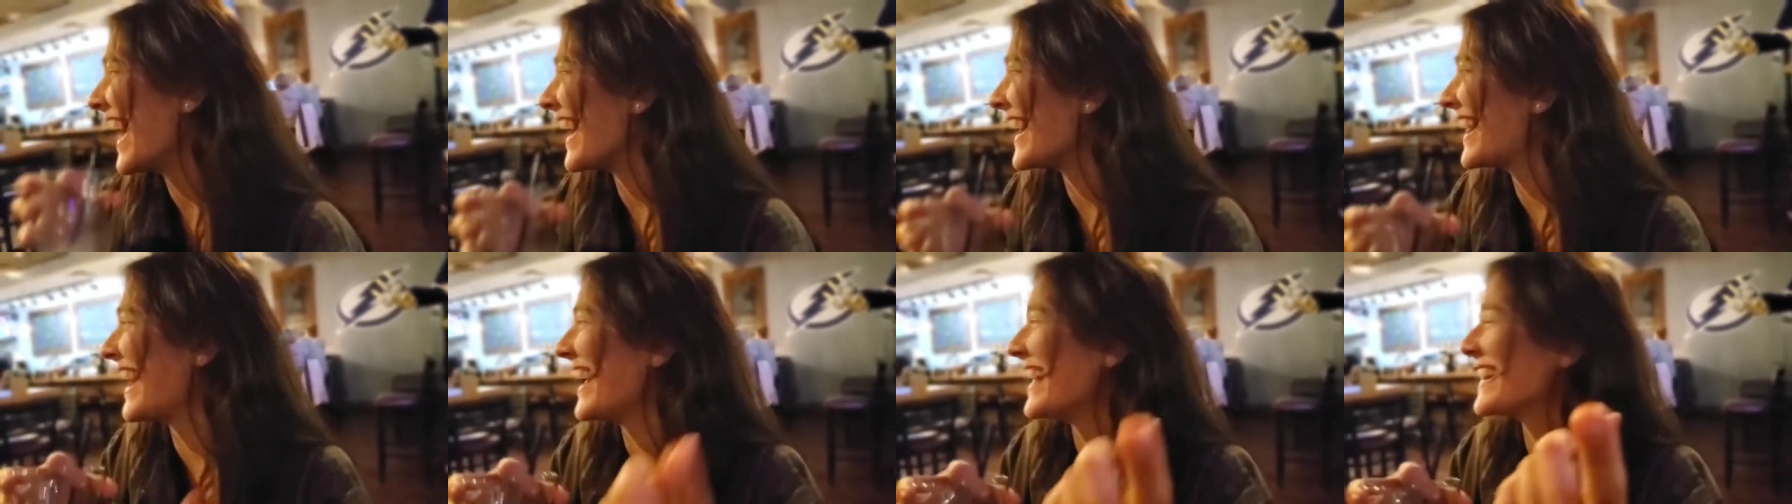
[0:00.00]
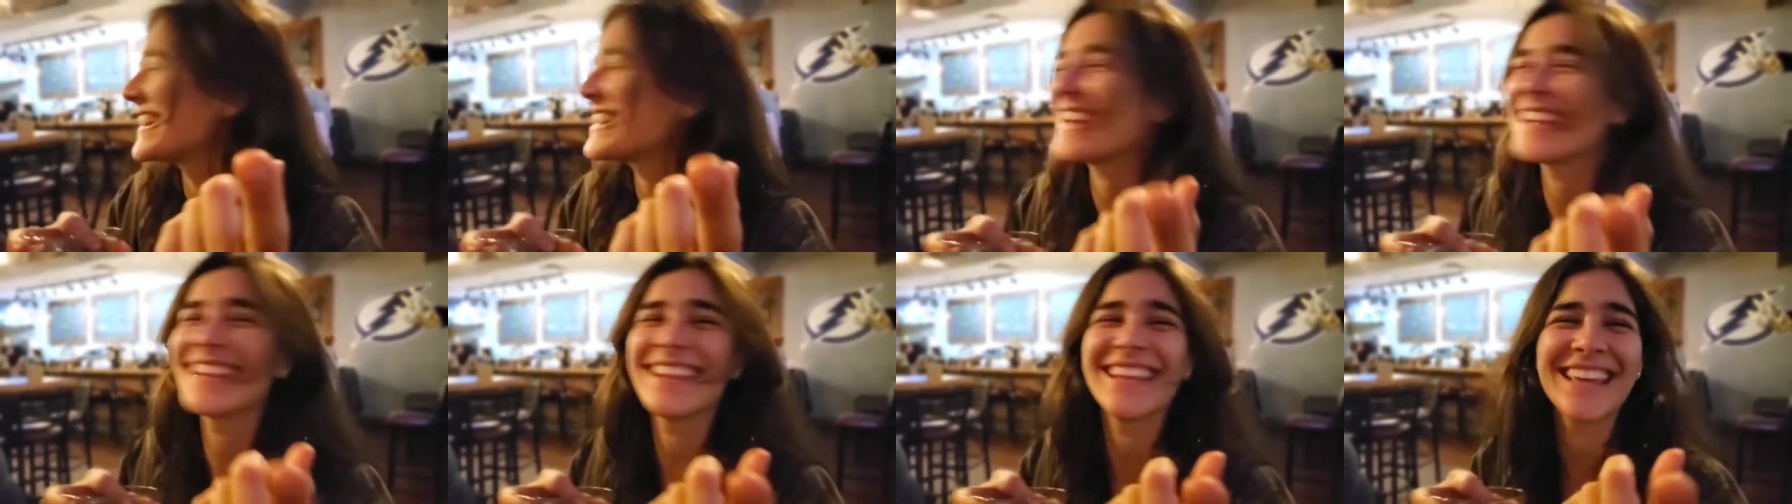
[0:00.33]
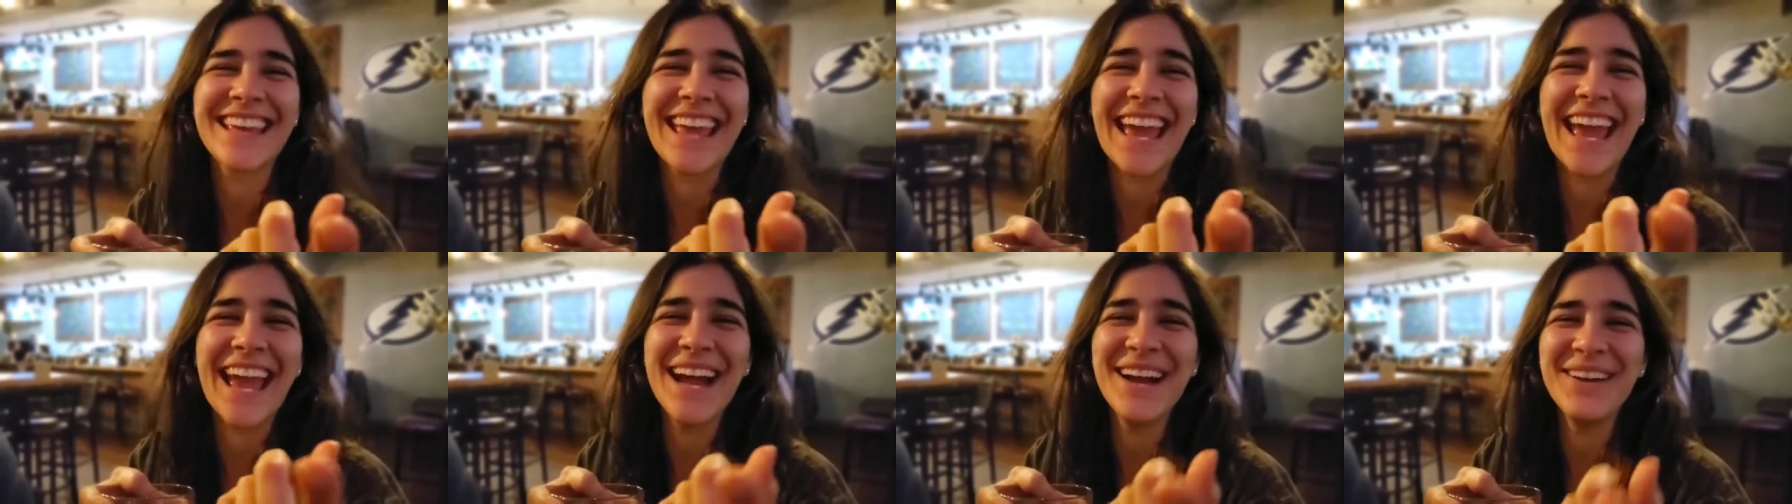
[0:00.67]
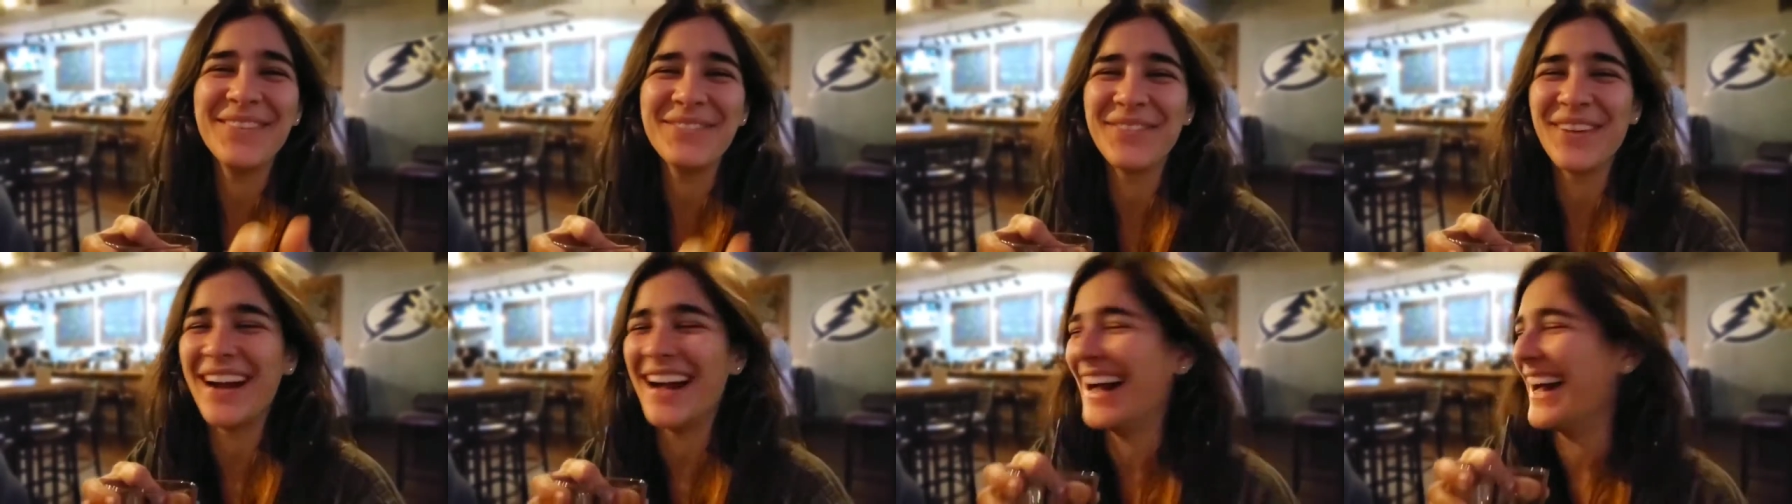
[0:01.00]
I can't tell the
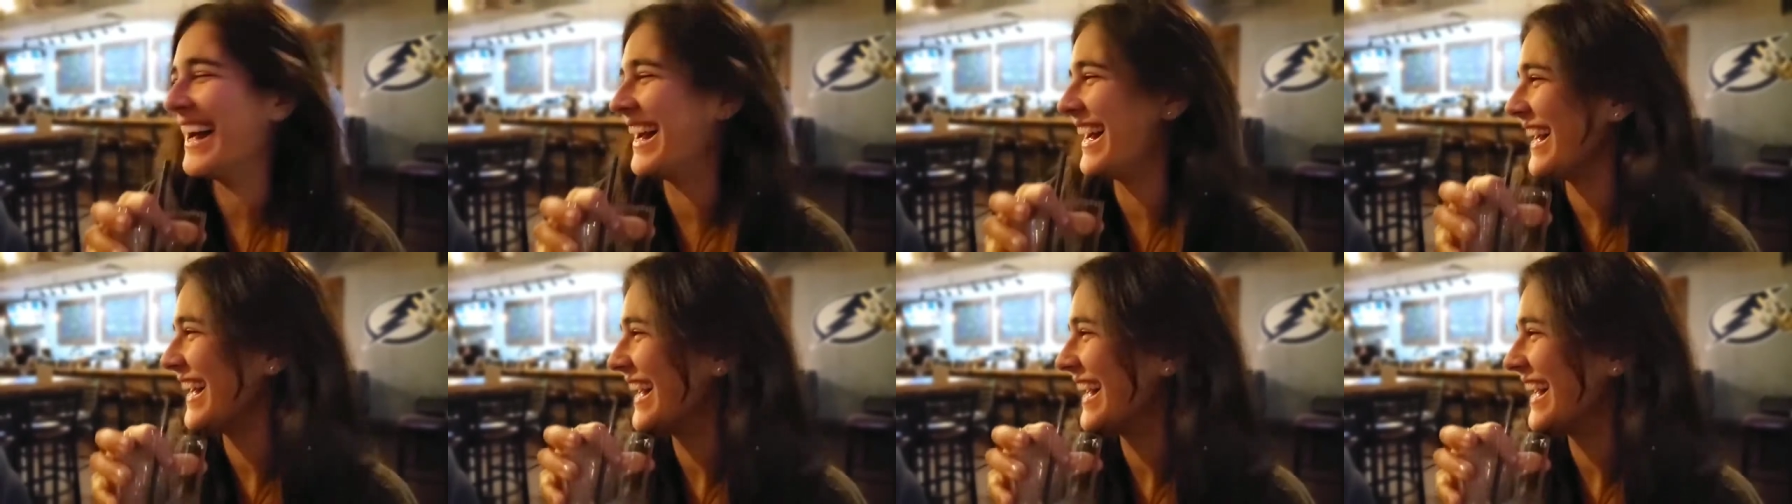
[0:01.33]
camera.